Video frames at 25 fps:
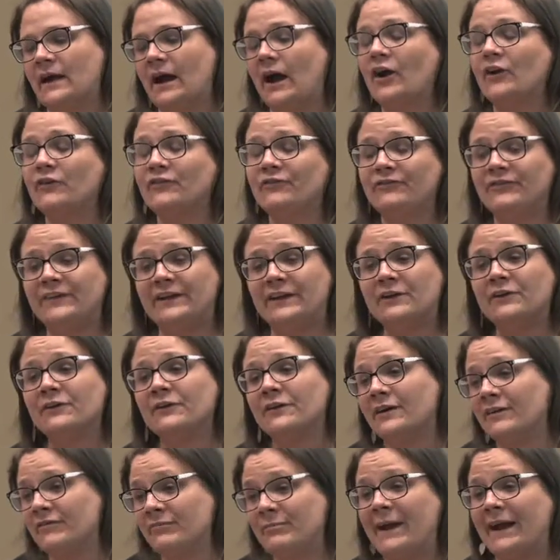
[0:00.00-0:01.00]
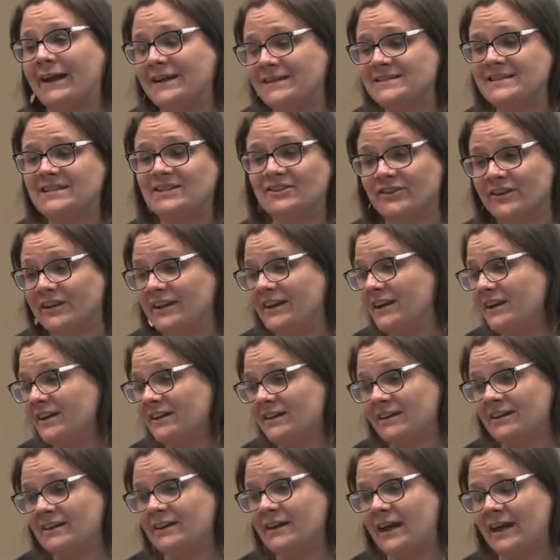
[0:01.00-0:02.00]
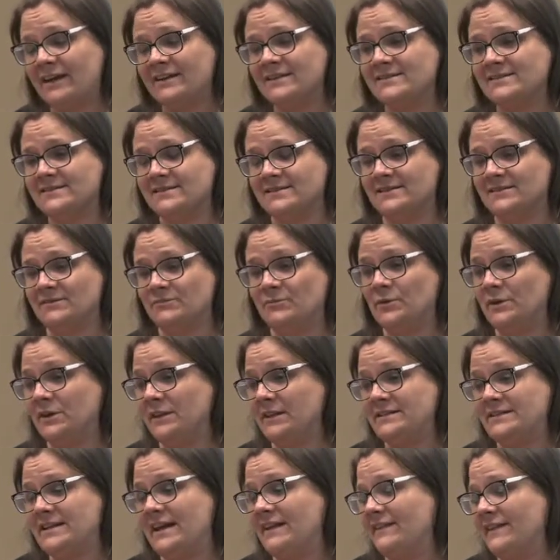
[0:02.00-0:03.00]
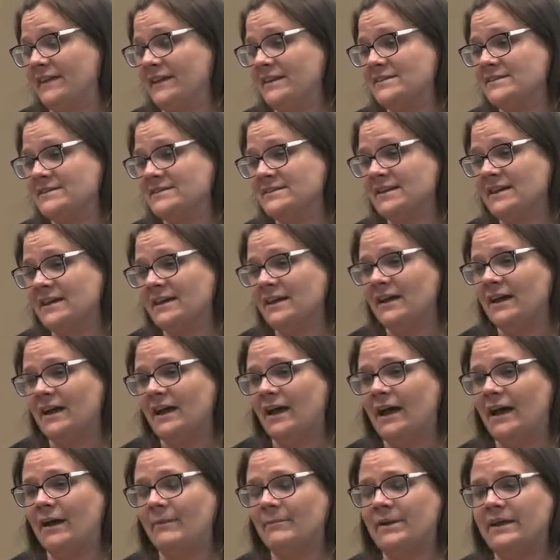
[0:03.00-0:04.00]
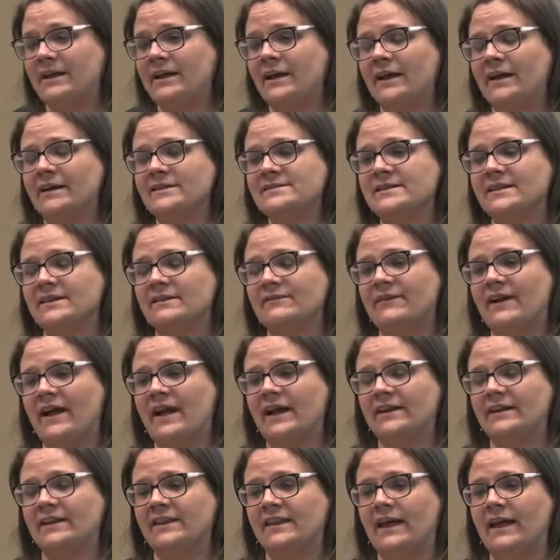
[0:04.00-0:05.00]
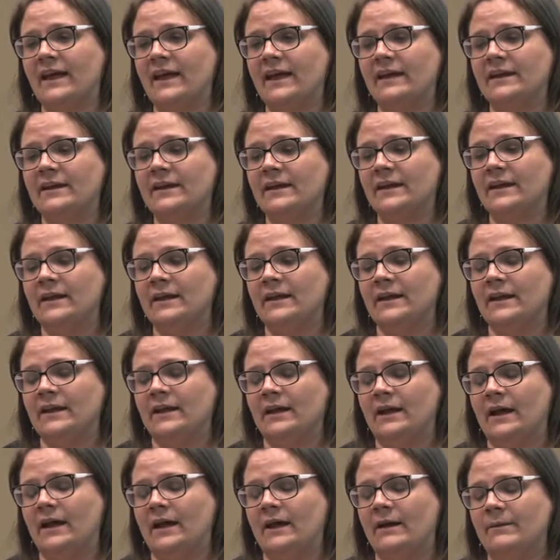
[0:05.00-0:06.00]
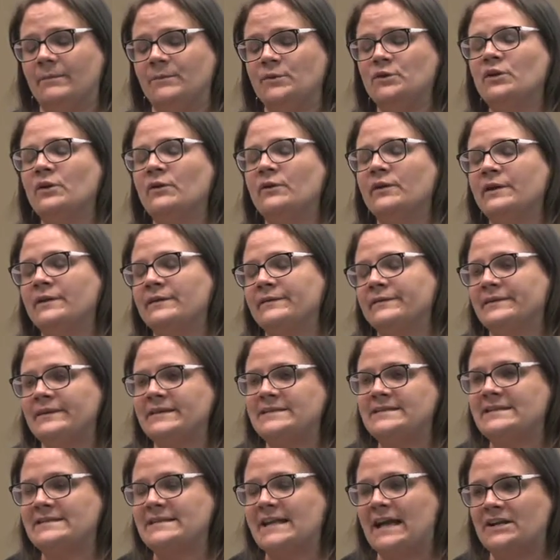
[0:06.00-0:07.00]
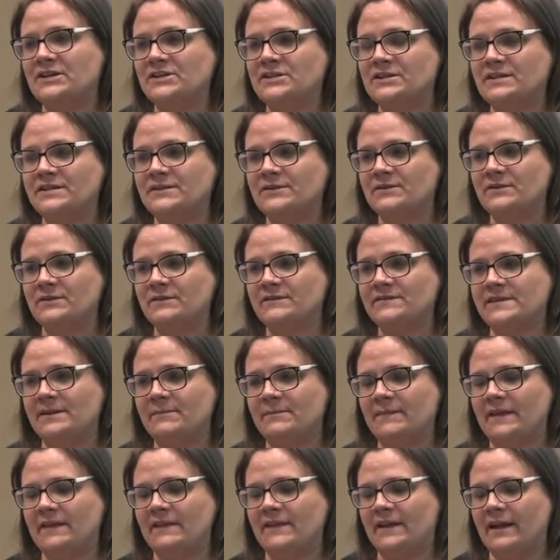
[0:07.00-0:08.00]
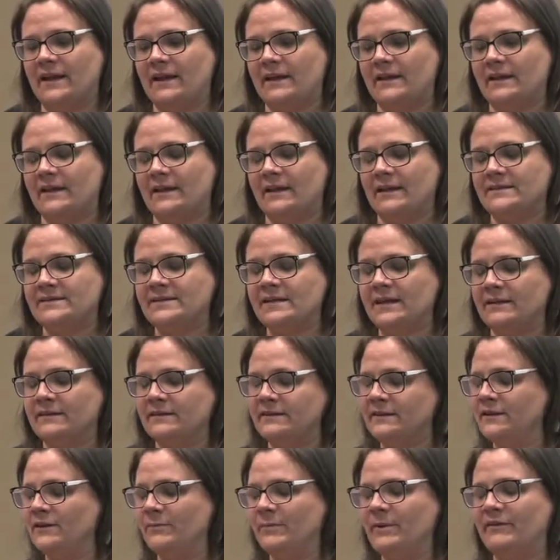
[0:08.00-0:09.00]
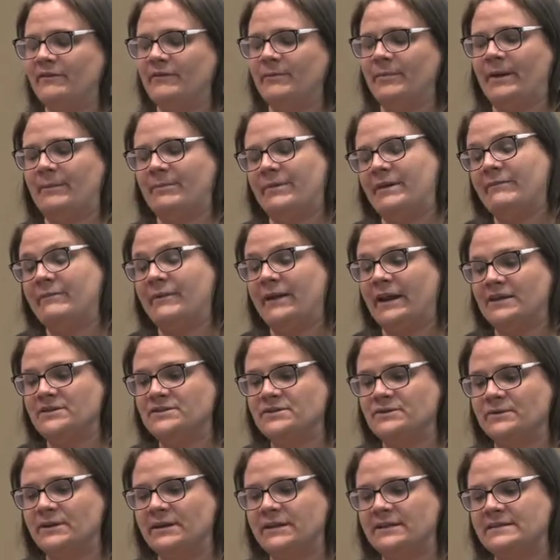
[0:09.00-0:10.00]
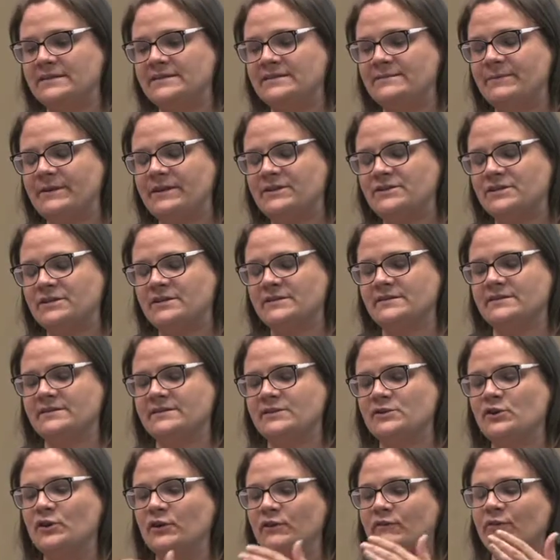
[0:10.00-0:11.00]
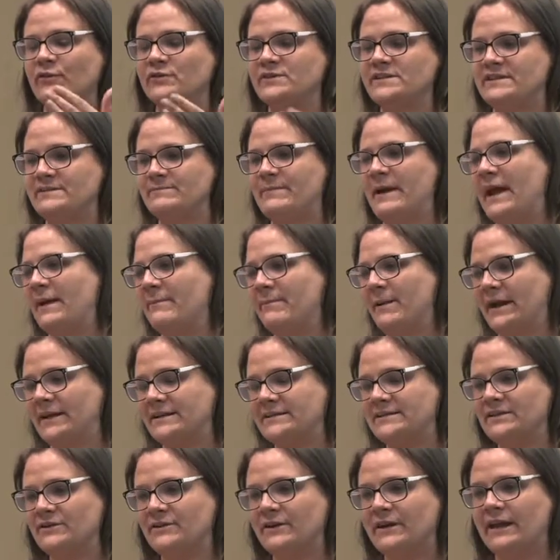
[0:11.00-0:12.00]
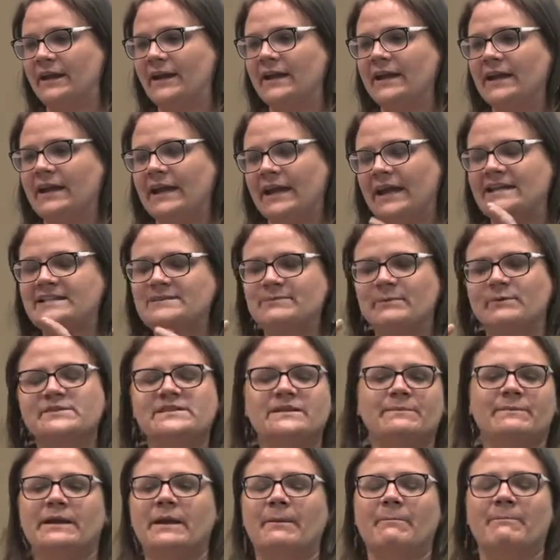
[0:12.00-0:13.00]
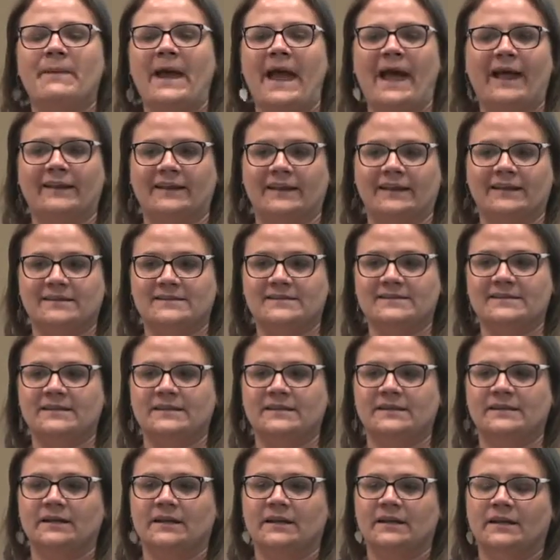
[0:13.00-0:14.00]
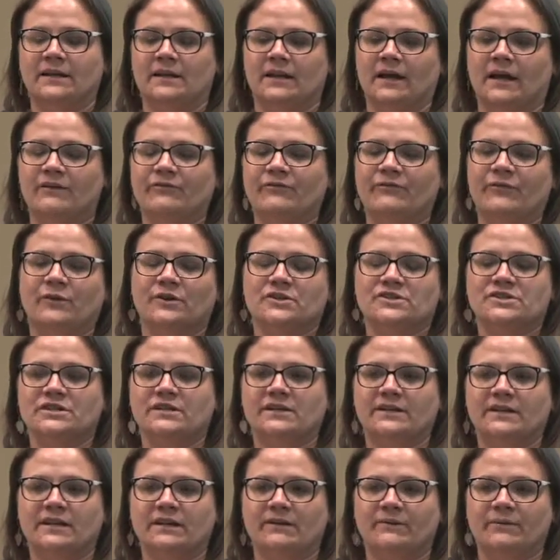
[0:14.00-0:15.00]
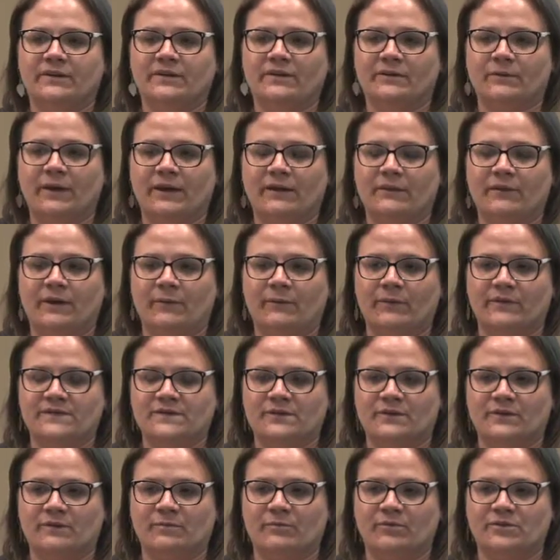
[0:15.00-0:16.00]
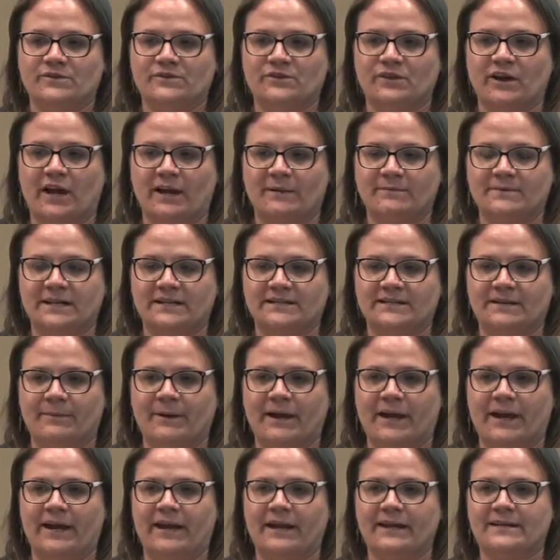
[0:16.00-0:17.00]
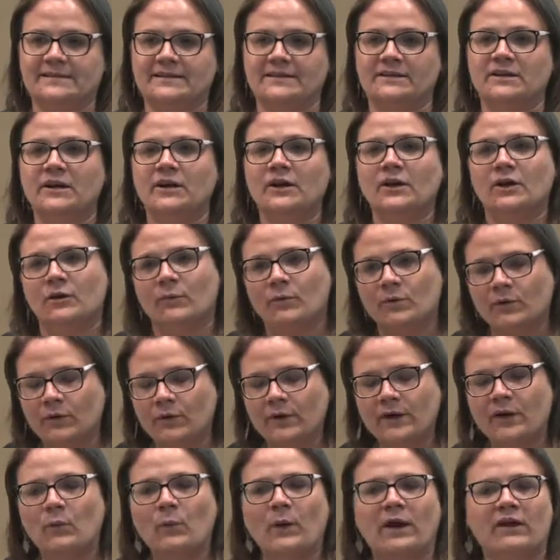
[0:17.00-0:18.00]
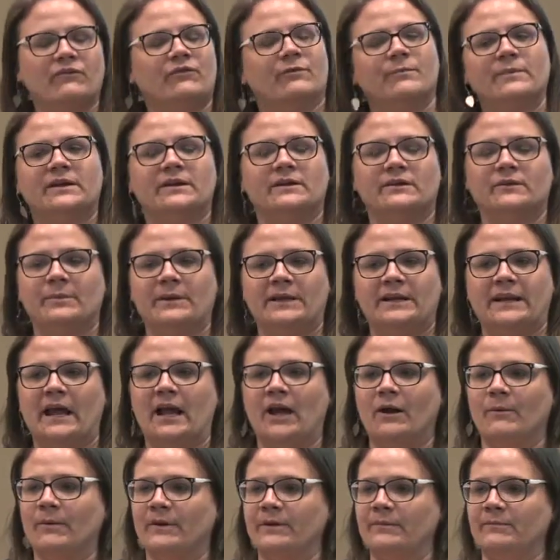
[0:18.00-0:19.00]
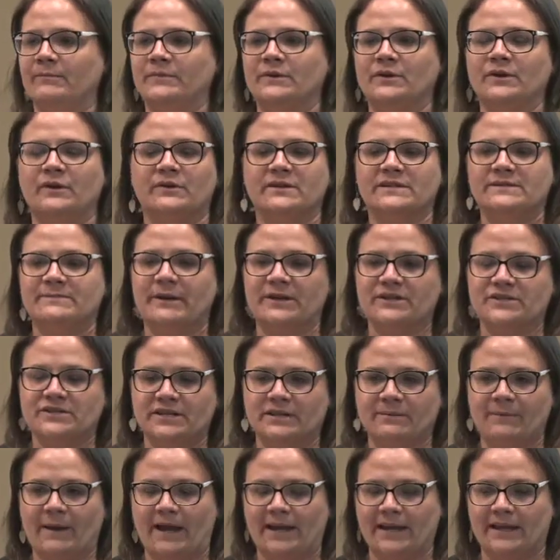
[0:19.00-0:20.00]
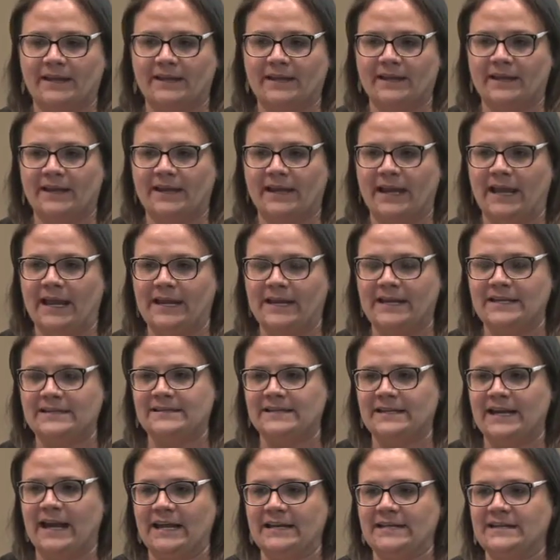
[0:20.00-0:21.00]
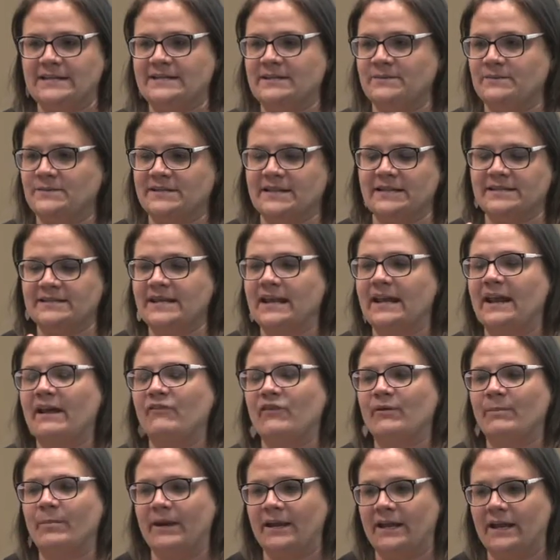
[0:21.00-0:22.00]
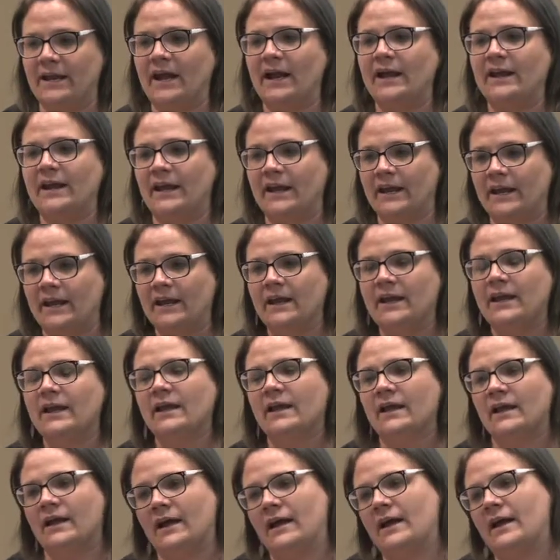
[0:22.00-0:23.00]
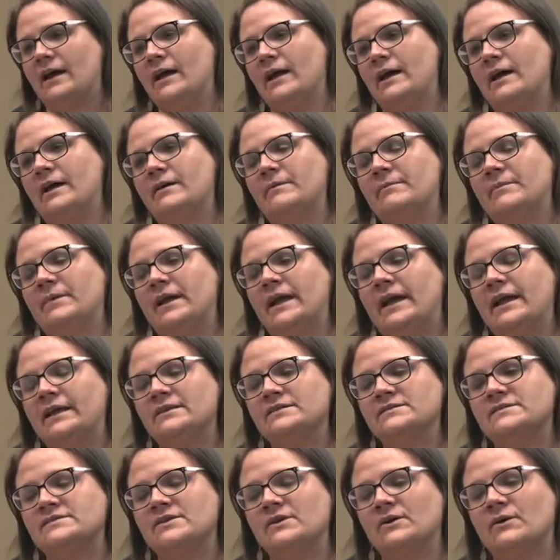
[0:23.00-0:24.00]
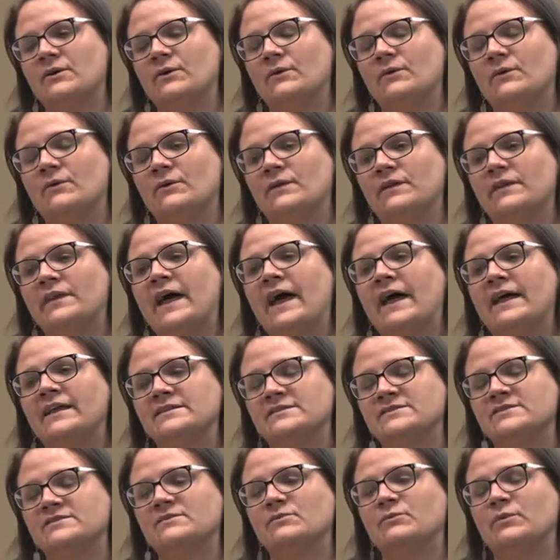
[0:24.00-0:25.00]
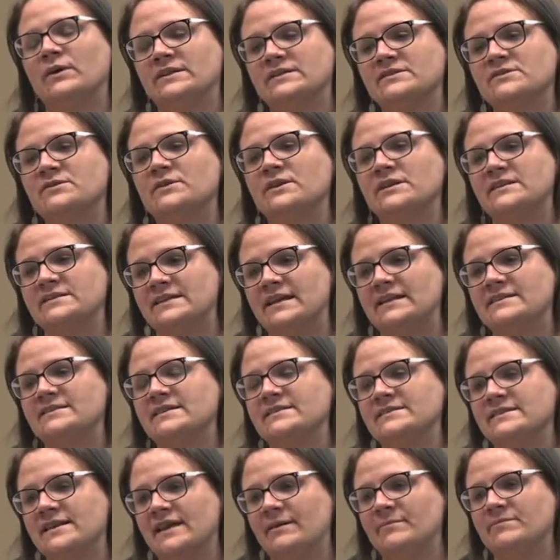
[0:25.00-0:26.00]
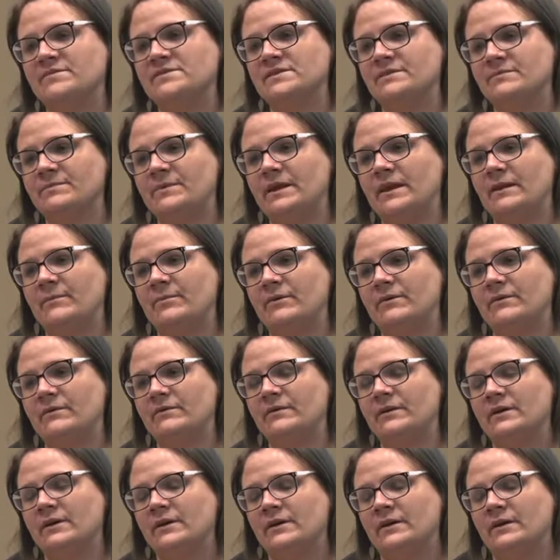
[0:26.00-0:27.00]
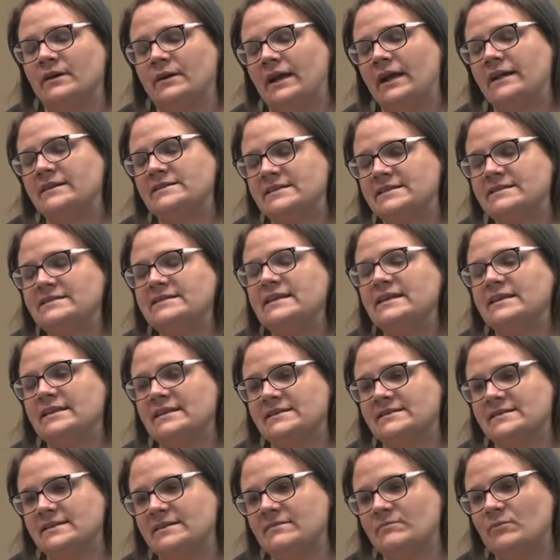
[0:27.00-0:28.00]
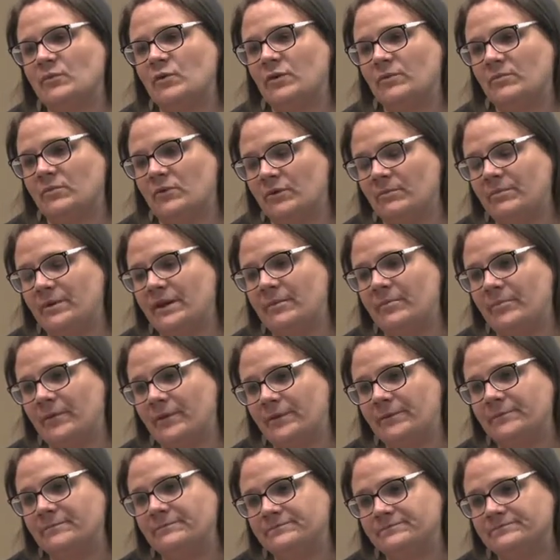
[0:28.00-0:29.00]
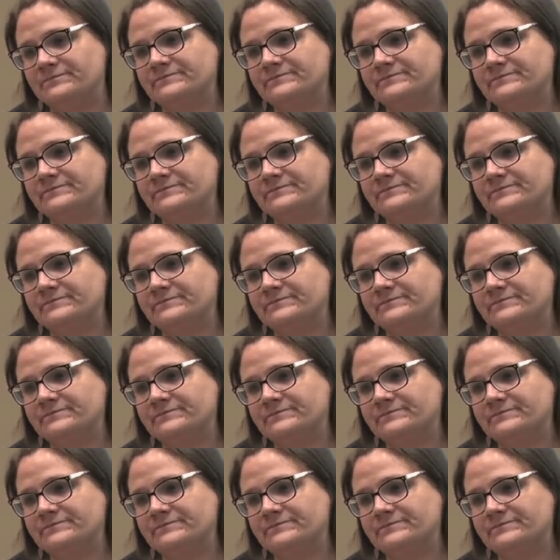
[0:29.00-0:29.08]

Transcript: Our fear of bacteria has really done this um, because of the fact that uh, you know, and this is actually sort of something that is a little bit of a pet peeve, but I do it in speeches, good versus bad bacteria. It's supposed to be a balance. And unfortunately, with the way that we've sort of prescribed antibiotics, and we're going away from it a little bit now, but, you know, especially back in the 80s and 90s, it was let's get everybody on it. Um, and so that's what sort of sets us up to be able and to see this in more and more people